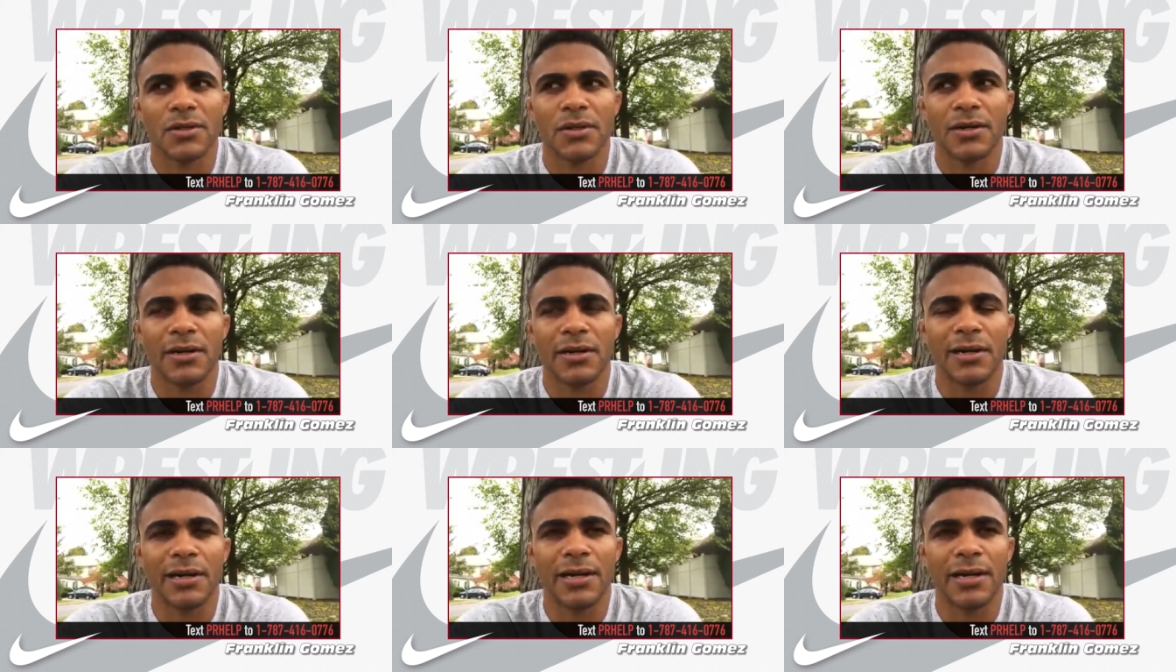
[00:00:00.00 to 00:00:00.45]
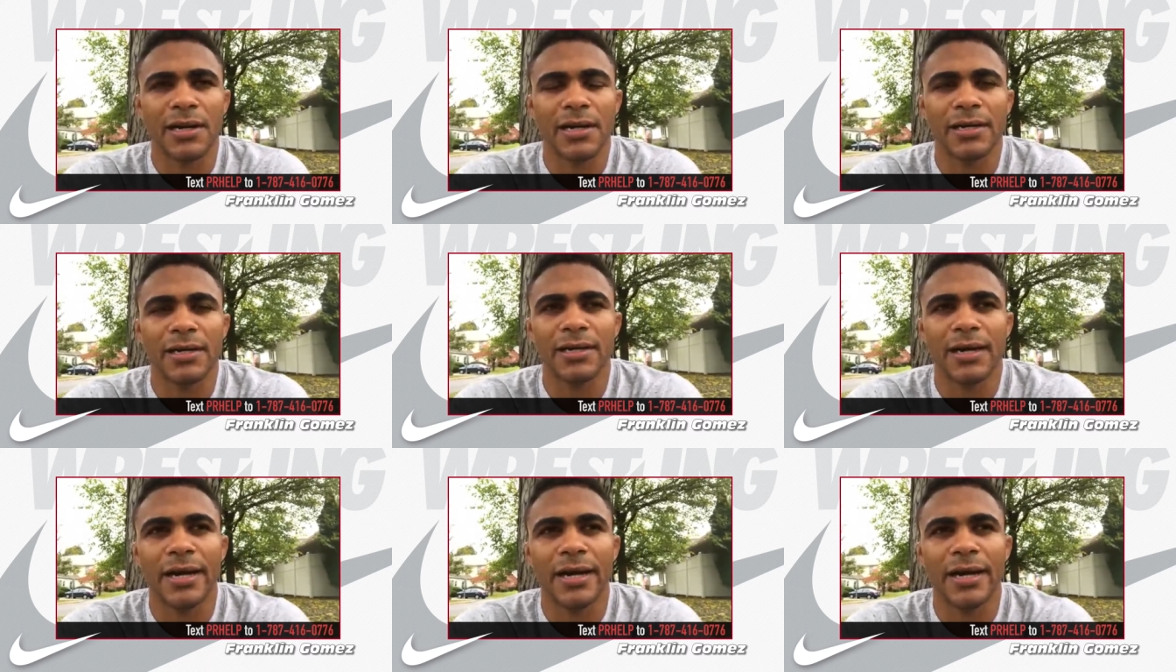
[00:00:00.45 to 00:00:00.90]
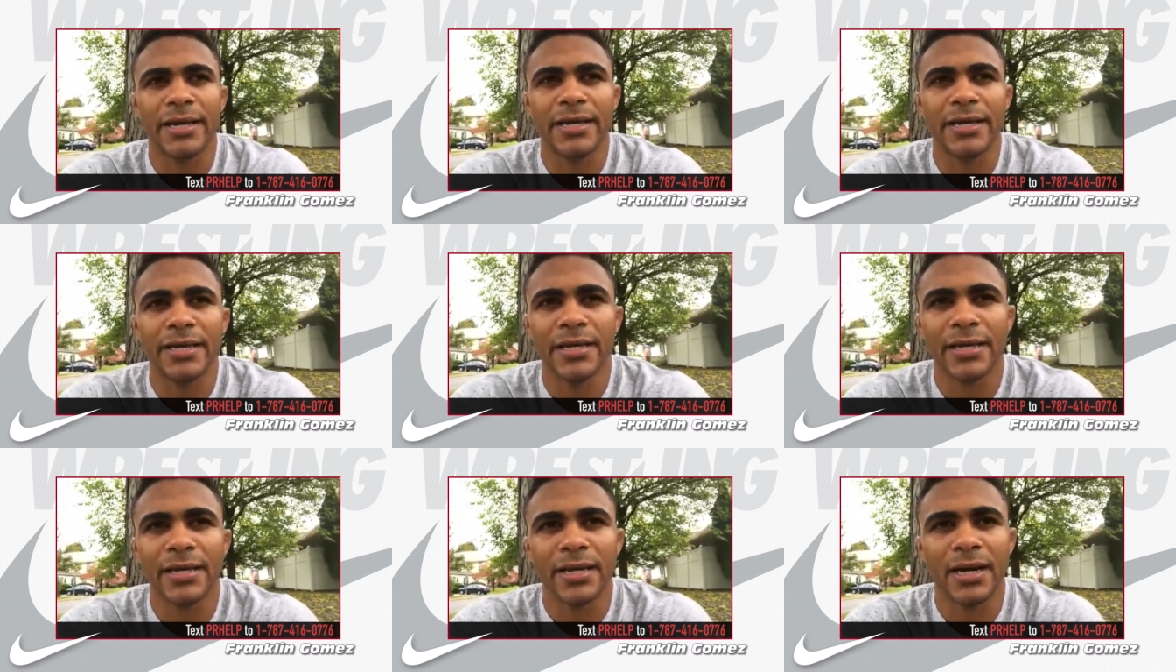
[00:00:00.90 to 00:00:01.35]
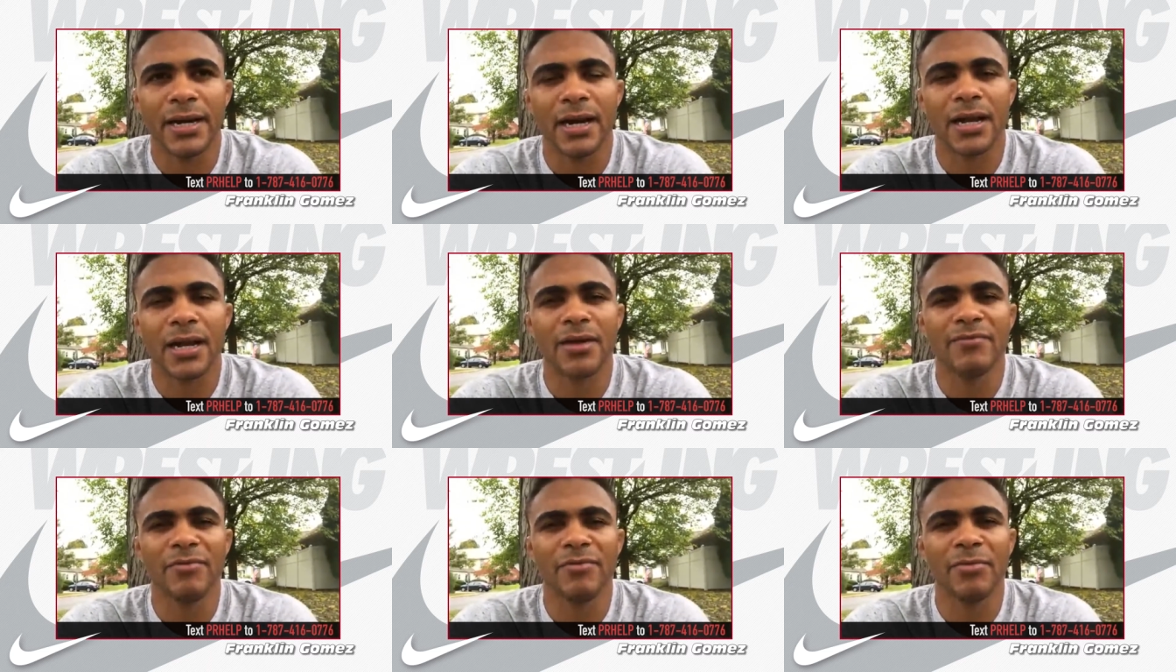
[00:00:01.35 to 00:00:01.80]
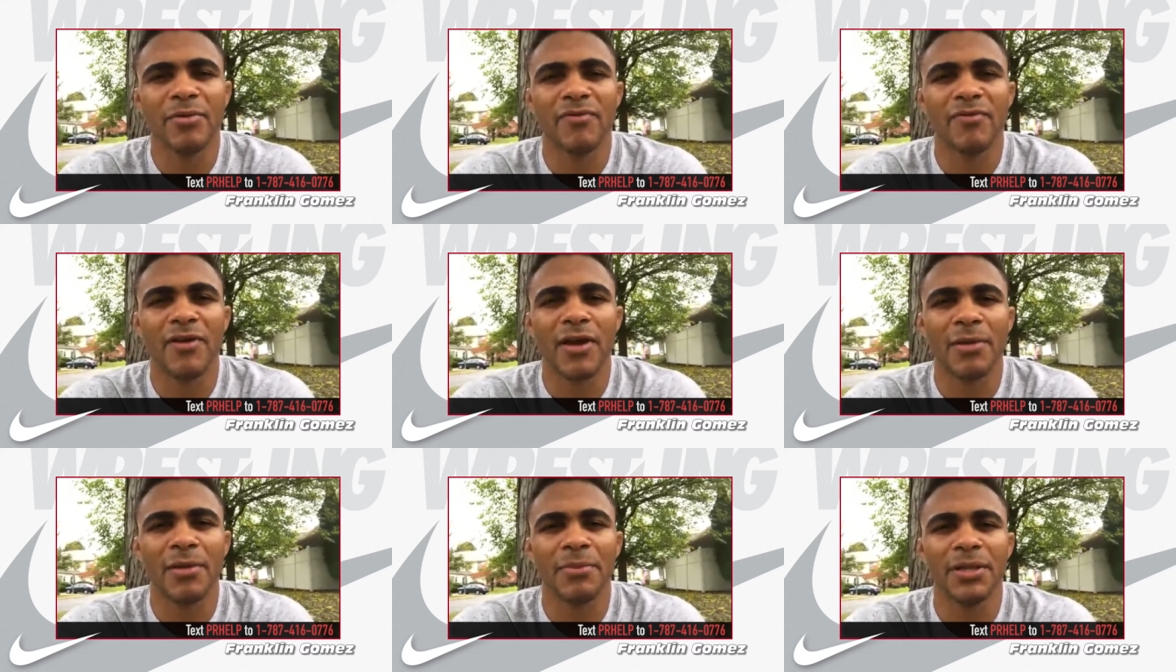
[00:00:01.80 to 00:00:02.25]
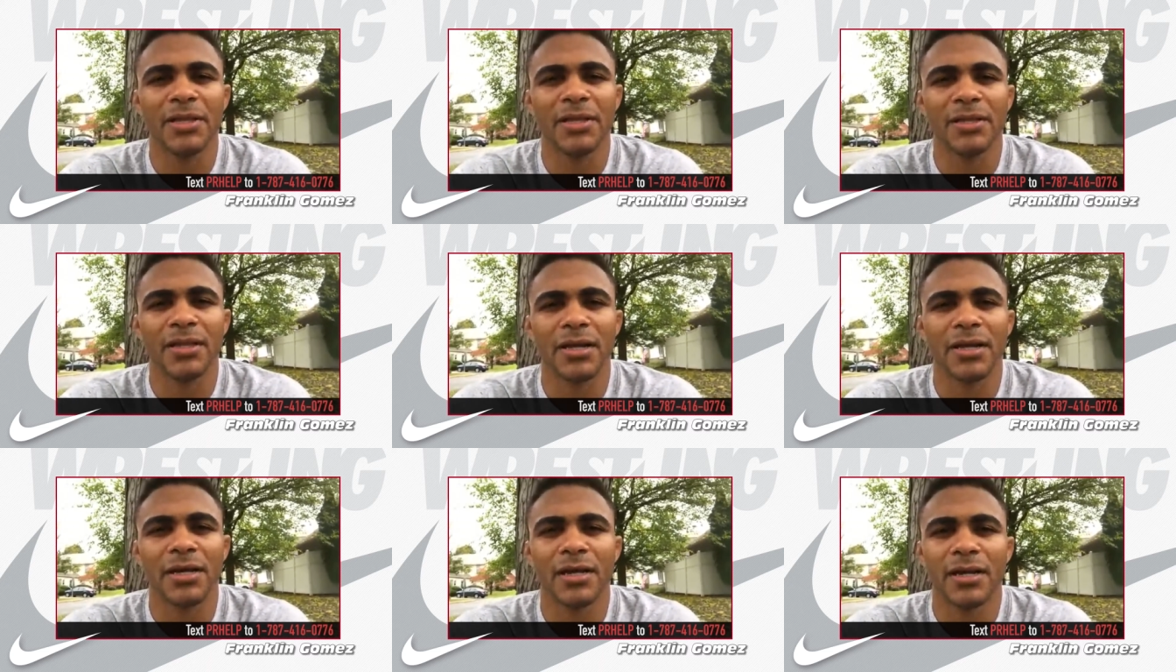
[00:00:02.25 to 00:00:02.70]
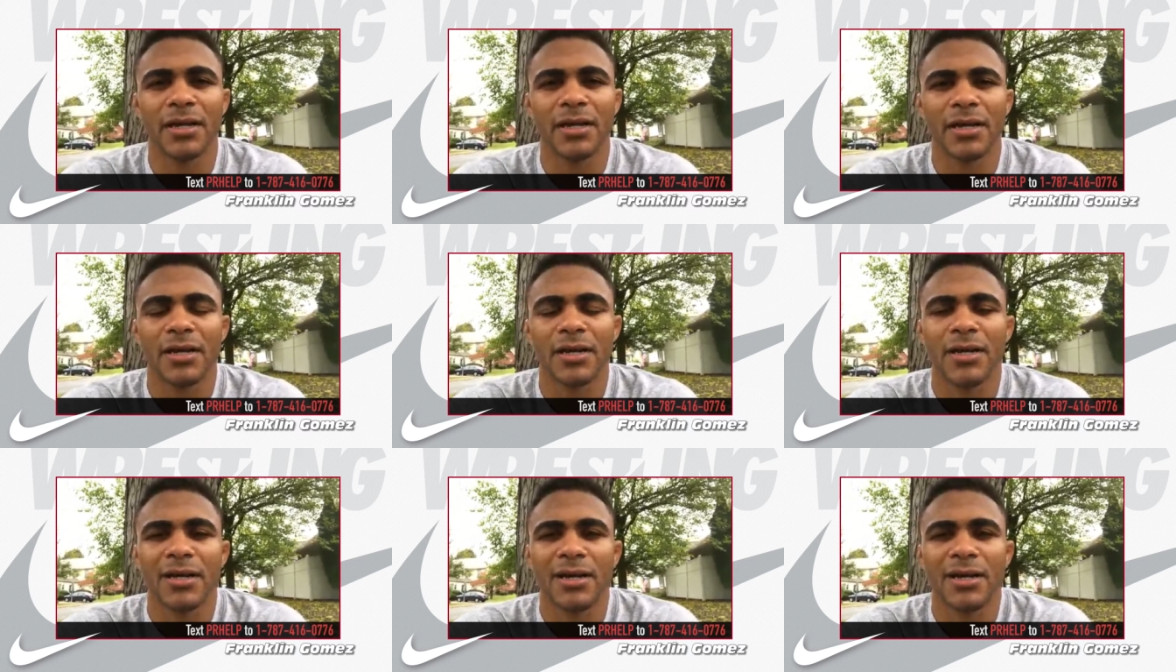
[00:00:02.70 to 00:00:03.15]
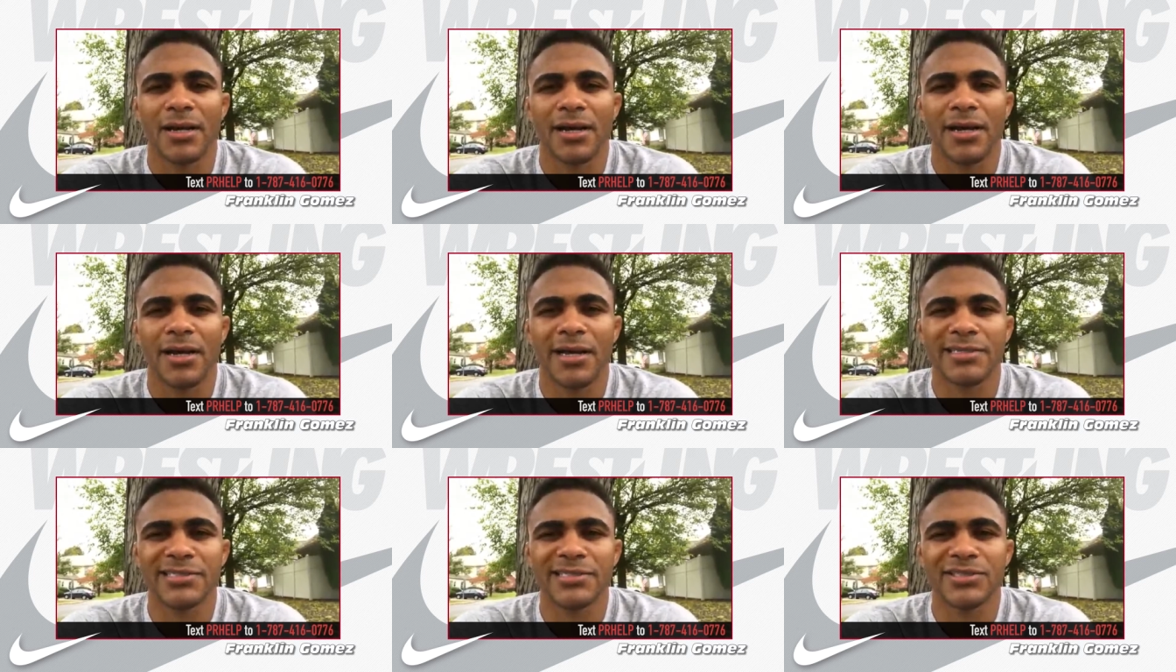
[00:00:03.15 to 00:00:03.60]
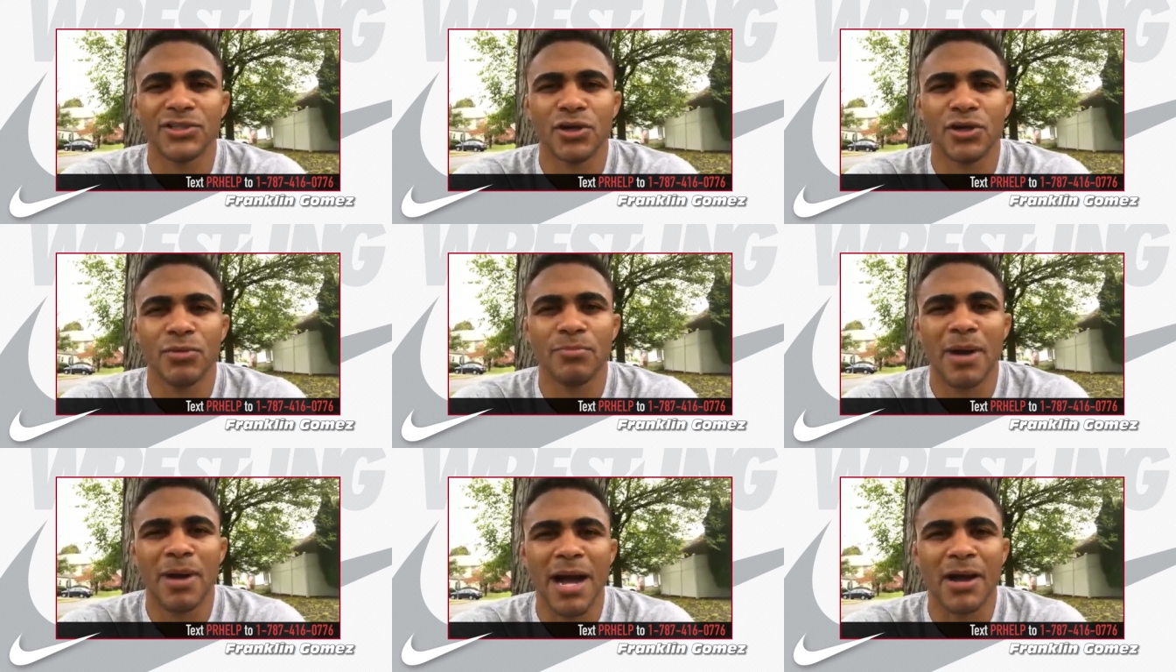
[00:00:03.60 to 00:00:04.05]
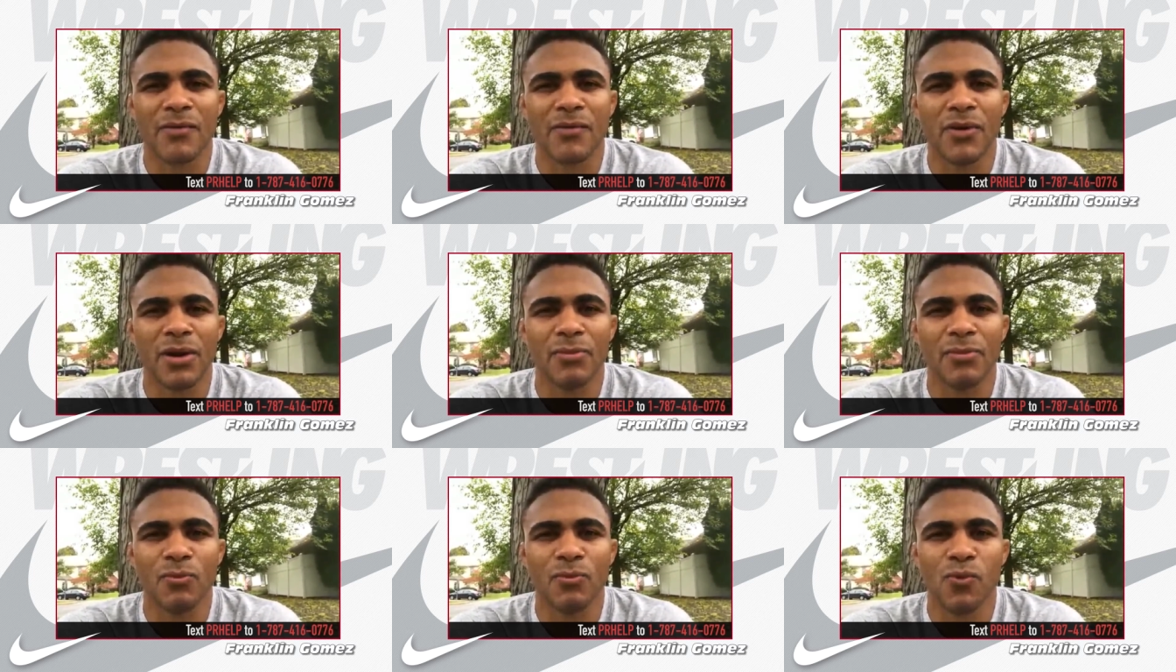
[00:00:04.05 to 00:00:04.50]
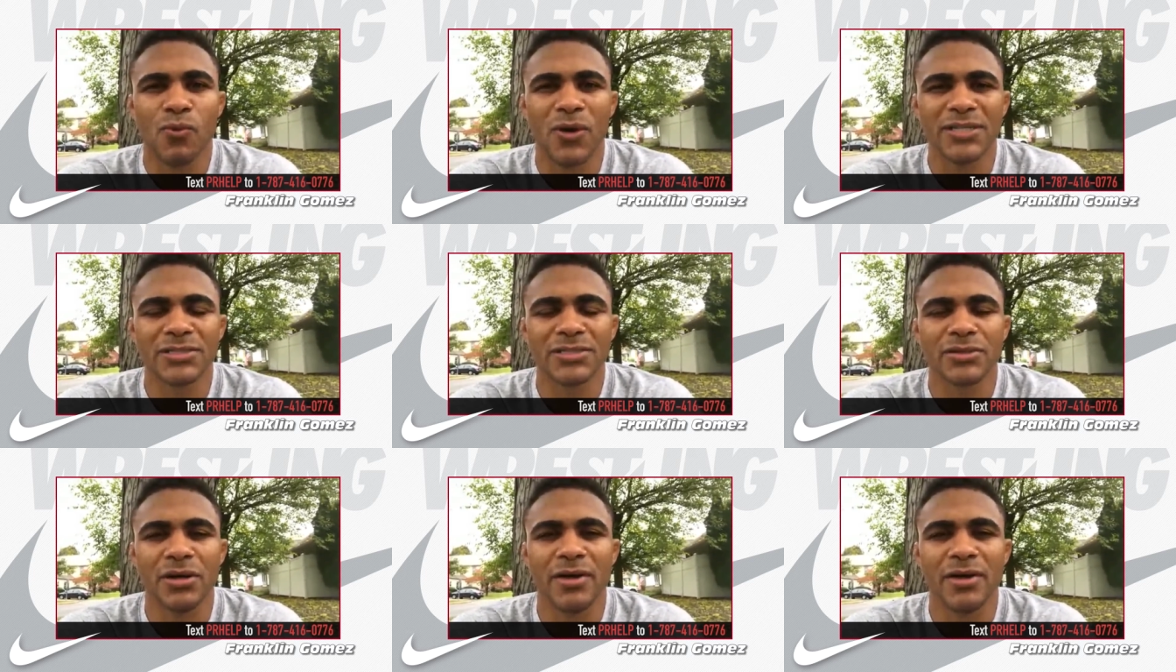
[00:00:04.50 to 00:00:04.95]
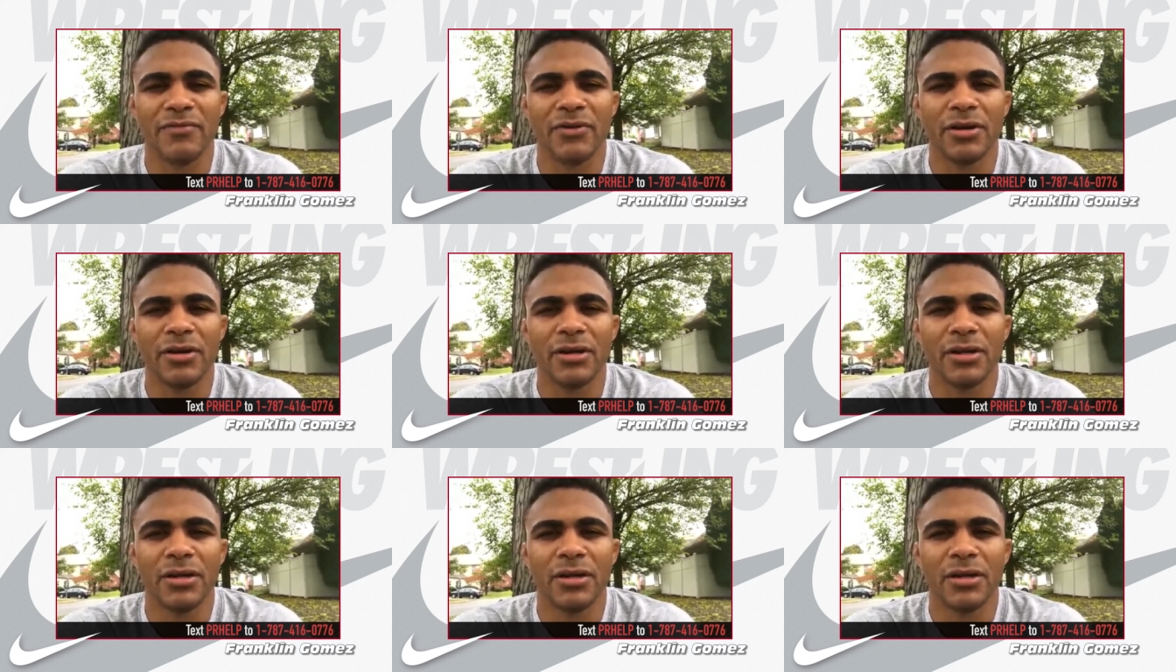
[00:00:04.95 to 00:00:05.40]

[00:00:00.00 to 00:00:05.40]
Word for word: Uh, I I come from a family that has no background whatsoever